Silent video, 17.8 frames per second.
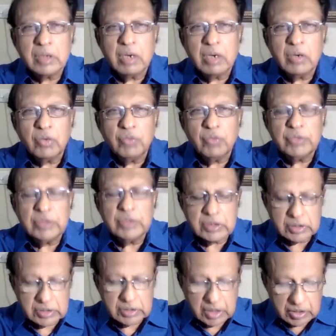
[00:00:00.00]
out of
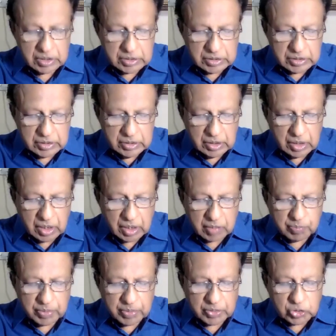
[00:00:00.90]
which 30
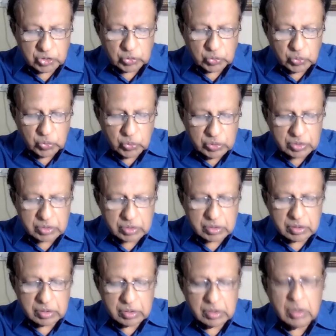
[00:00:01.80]
are
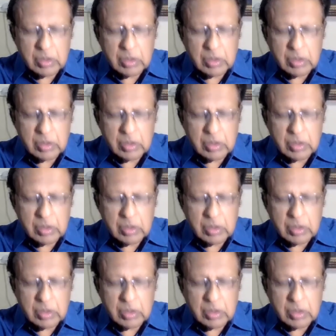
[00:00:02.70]
Pashtuns,